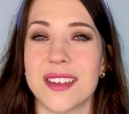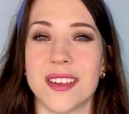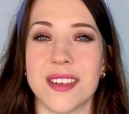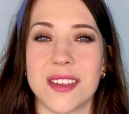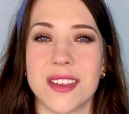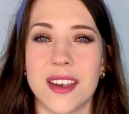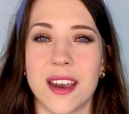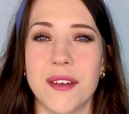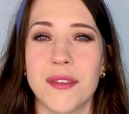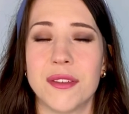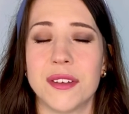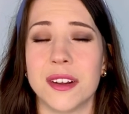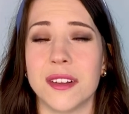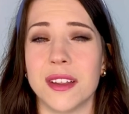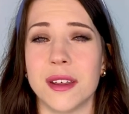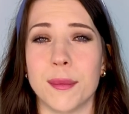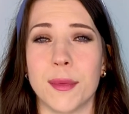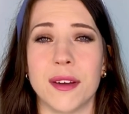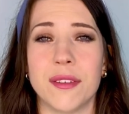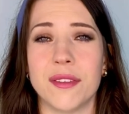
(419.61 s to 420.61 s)
It's
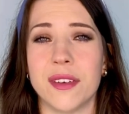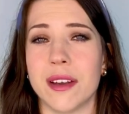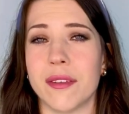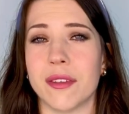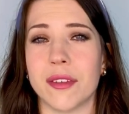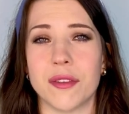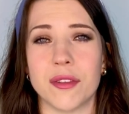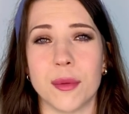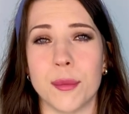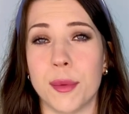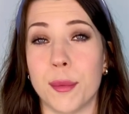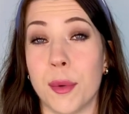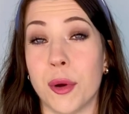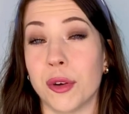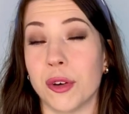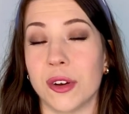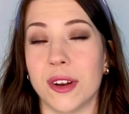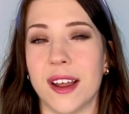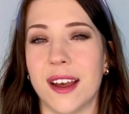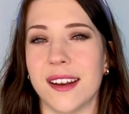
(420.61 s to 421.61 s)
definitely my favourite from the
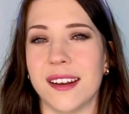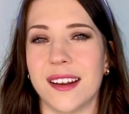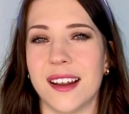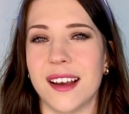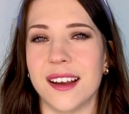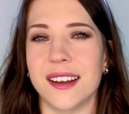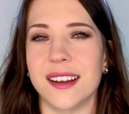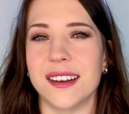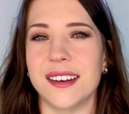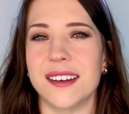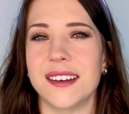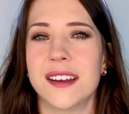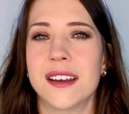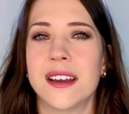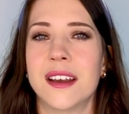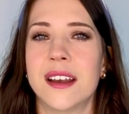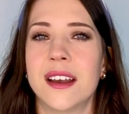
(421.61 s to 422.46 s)
Mon Guerlain line.